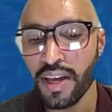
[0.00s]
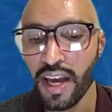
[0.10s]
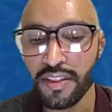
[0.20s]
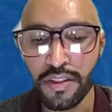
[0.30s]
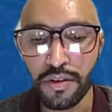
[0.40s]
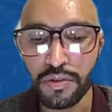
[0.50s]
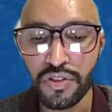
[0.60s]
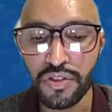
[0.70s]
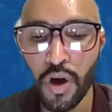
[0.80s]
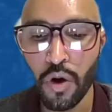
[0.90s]
And then there was
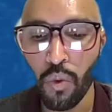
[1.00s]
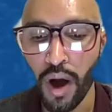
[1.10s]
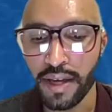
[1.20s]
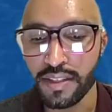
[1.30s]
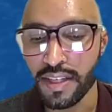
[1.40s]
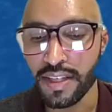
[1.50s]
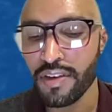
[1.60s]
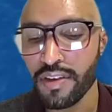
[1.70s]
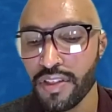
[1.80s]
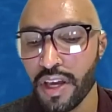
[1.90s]
Snow White, and
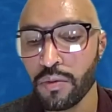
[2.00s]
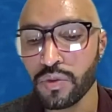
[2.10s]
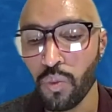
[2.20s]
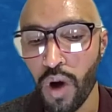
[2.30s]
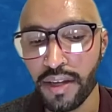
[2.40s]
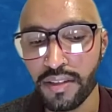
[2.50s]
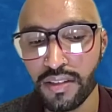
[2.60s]
everything was white.